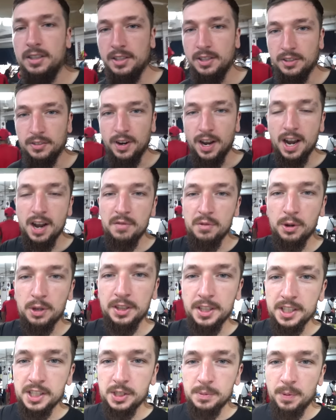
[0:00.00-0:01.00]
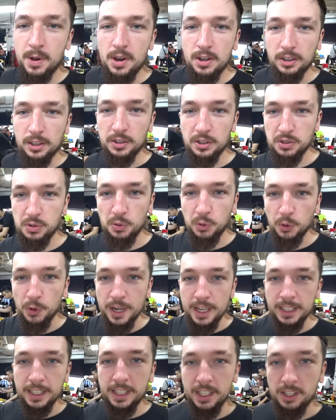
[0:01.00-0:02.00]
Right, everyone, this spot looks
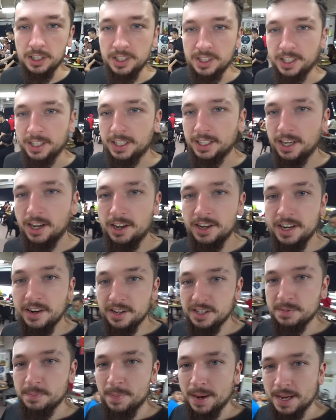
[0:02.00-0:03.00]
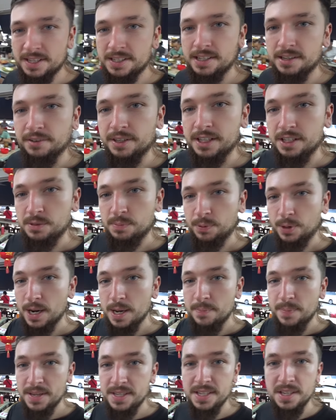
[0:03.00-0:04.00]
really good. Check it out in here. It's massive and it's
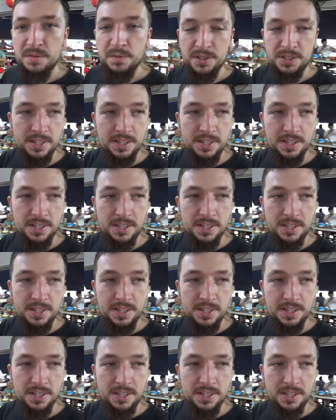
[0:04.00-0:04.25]
pretty busy for